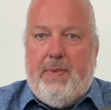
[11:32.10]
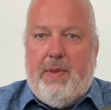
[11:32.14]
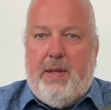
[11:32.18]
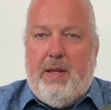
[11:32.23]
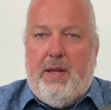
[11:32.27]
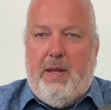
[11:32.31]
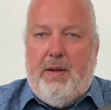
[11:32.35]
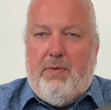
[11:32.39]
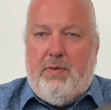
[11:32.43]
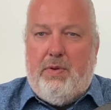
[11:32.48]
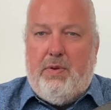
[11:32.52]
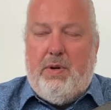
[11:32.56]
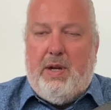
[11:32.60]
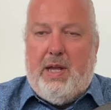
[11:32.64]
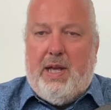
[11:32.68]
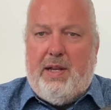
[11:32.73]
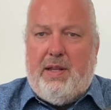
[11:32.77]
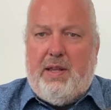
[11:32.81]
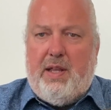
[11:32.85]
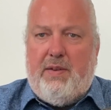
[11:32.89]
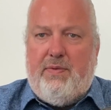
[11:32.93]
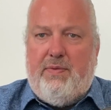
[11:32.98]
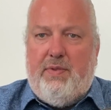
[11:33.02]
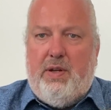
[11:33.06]
If you
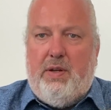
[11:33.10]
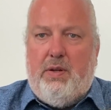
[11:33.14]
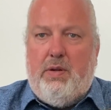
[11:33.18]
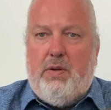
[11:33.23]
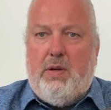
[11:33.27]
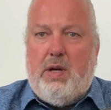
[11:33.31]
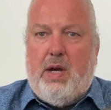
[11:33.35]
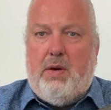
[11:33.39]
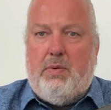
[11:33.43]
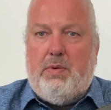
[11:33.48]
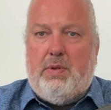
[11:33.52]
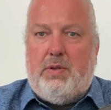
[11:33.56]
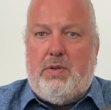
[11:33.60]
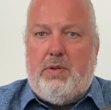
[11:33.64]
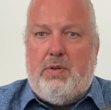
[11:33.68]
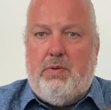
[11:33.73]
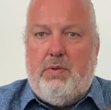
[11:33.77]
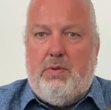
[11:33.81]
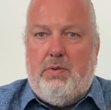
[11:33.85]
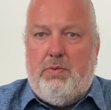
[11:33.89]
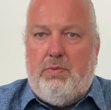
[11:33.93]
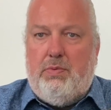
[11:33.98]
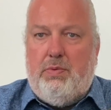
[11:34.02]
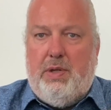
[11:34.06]
like that video, I would
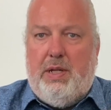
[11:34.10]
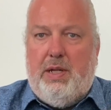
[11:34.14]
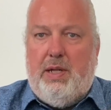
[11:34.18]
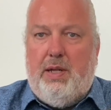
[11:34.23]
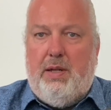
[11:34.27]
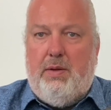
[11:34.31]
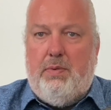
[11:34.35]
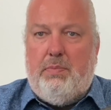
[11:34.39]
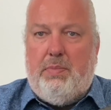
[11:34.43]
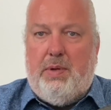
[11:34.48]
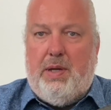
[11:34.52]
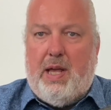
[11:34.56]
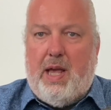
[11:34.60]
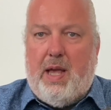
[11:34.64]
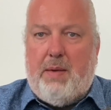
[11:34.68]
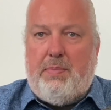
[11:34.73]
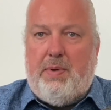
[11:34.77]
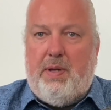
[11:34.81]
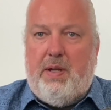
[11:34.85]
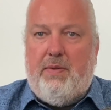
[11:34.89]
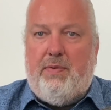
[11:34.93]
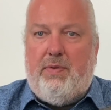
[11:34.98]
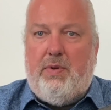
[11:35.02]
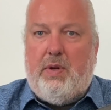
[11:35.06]
really be
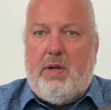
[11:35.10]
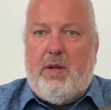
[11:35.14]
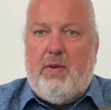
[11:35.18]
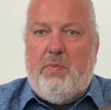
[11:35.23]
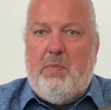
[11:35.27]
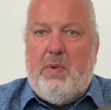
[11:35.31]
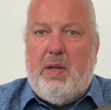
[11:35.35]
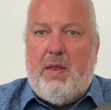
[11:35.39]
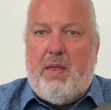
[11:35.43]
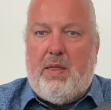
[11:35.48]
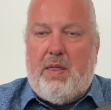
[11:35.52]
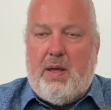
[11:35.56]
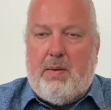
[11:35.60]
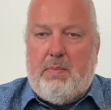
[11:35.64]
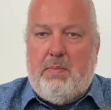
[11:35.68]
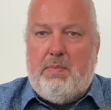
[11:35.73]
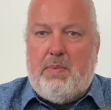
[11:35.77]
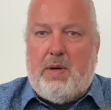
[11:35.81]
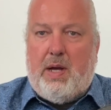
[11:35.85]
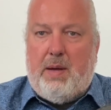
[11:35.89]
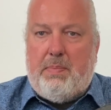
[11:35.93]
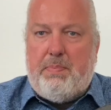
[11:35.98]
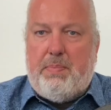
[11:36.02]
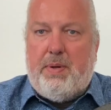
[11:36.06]
happy if you give me a thumb
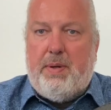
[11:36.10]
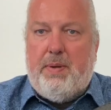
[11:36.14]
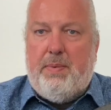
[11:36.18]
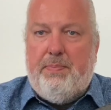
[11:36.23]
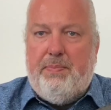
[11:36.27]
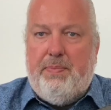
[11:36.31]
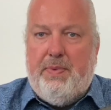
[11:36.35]
up.